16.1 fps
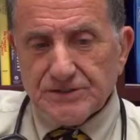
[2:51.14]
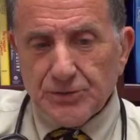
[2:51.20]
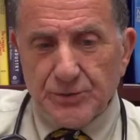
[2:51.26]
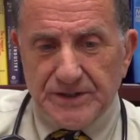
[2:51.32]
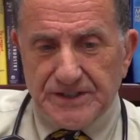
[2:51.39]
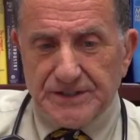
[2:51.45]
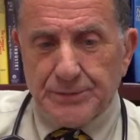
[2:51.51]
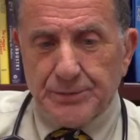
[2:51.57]
as
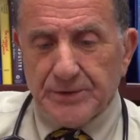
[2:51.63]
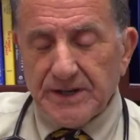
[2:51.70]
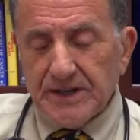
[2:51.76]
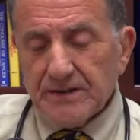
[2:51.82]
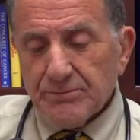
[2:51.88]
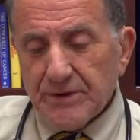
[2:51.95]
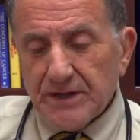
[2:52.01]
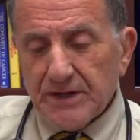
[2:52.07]
we
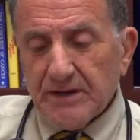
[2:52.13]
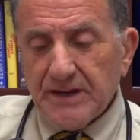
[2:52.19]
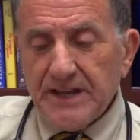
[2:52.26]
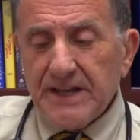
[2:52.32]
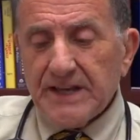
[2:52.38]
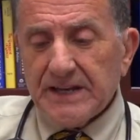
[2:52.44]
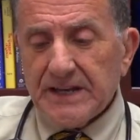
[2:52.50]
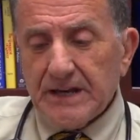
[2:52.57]
explained by our
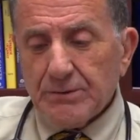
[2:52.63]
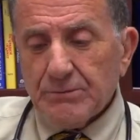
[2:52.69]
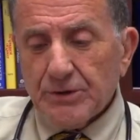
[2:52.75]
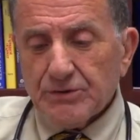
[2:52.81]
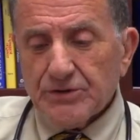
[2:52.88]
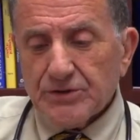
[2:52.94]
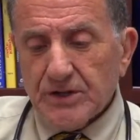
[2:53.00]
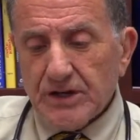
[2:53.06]
handout,
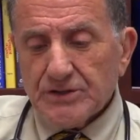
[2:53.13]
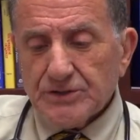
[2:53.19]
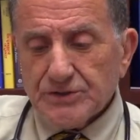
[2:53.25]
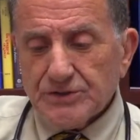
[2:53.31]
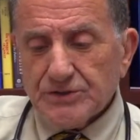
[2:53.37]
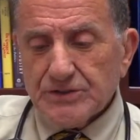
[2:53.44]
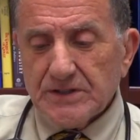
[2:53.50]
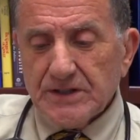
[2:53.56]
most
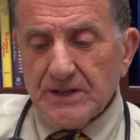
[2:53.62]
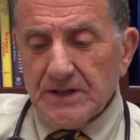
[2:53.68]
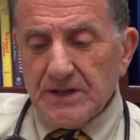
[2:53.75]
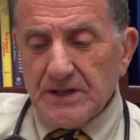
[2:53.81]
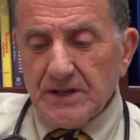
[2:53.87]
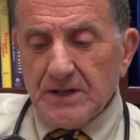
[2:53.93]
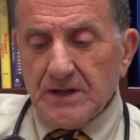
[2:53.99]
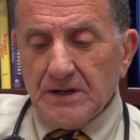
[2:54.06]
doctors
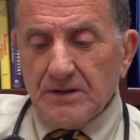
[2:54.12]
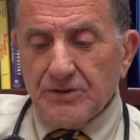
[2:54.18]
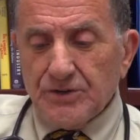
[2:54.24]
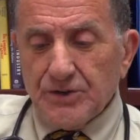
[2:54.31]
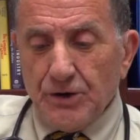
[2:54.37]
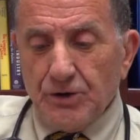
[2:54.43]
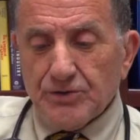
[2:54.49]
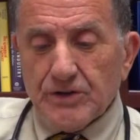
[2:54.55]

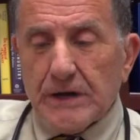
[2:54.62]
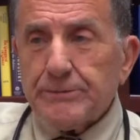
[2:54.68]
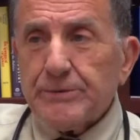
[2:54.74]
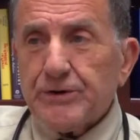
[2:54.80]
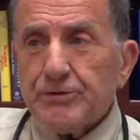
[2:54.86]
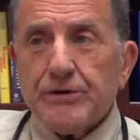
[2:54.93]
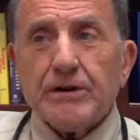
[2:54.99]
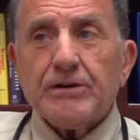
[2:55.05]
chose
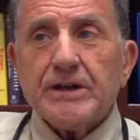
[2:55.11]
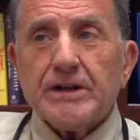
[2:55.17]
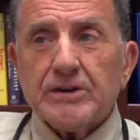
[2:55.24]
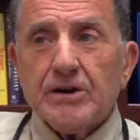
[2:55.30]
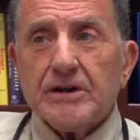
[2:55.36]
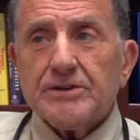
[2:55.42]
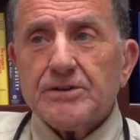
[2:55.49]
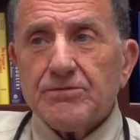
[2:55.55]
arbitrarily
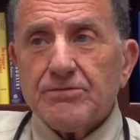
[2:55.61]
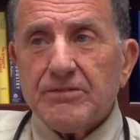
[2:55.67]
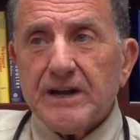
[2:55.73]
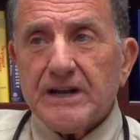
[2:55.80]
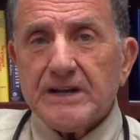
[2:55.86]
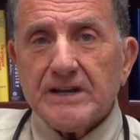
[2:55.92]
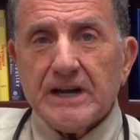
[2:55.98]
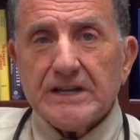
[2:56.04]
not to
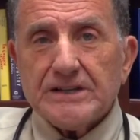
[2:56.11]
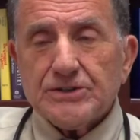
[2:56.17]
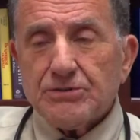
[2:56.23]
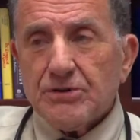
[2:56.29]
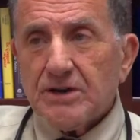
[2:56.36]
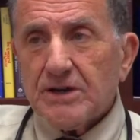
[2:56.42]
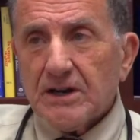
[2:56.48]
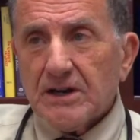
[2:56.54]
recognize
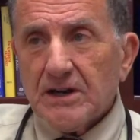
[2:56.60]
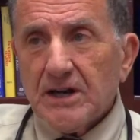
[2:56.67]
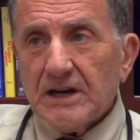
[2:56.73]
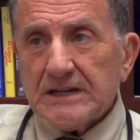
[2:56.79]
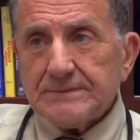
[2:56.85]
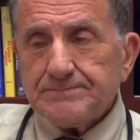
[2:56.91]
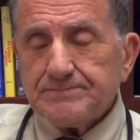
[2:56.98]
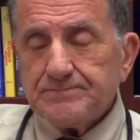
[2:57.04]
chronic
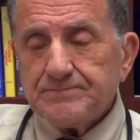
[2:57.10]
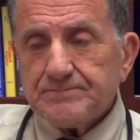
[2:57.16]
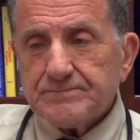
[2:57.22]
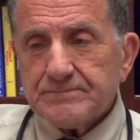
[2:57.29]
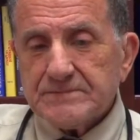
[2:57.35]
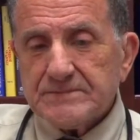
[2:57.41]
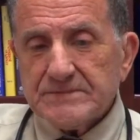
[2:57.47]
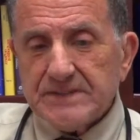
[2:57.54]
Lyme.
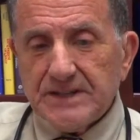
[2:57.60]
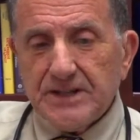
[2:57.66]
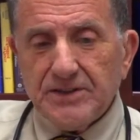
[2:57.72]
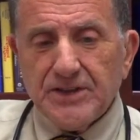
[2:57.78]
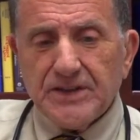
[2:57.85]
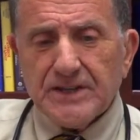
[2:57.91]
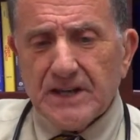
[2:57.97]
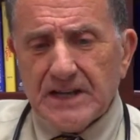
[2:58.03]

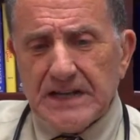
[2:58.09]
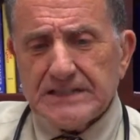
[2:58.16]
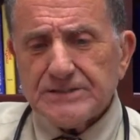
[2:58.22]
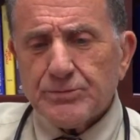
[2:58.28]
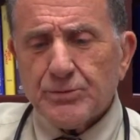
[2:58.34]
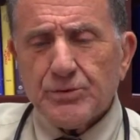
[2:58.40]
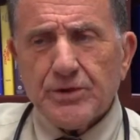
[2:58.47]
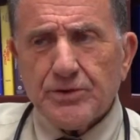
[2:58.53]
Anything that
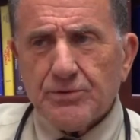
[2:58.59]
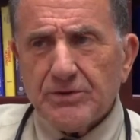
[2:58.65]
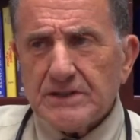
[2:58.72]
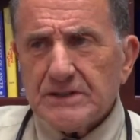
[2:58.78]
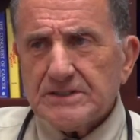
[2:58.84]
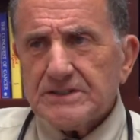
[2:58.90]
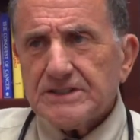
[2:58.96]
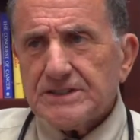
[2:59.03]
lasts more than 3
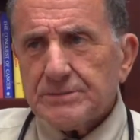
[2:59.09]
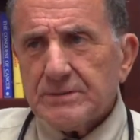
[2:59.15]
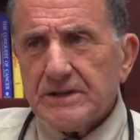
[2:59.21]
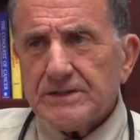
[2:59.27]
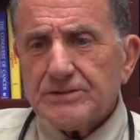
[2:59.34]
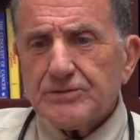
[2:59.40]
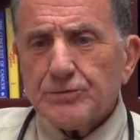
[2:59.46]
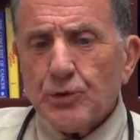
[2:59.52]
to 6
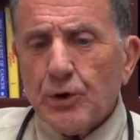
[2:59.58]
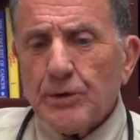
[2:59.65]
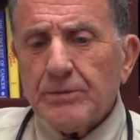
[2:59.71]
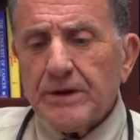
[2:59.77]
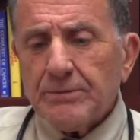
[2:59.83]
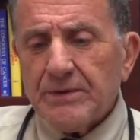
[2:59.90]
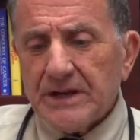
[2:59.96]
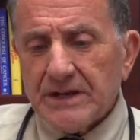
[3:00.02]
months
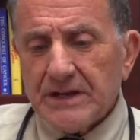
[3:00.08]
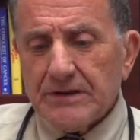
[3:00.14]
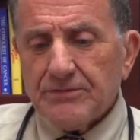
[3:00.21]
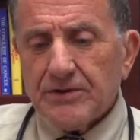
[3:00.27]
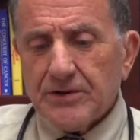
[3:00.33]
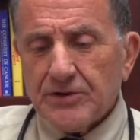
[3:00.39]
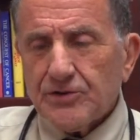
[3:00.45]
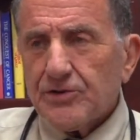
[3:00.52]
normally by
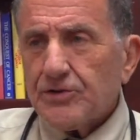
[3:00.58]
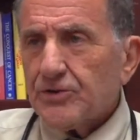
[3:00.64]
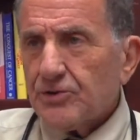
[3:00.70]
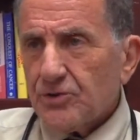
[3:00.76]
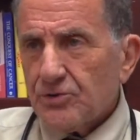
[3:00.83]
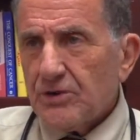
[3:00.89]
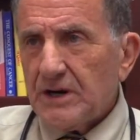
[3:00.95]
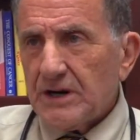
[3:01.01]
definition
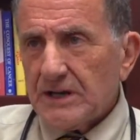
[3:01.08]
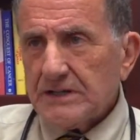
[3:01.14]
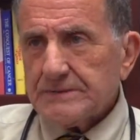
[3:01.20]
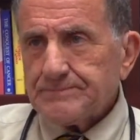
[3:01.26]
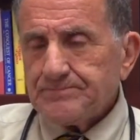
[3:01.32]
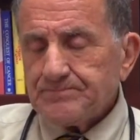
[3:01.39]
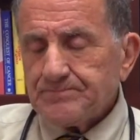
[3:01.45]
is chronic.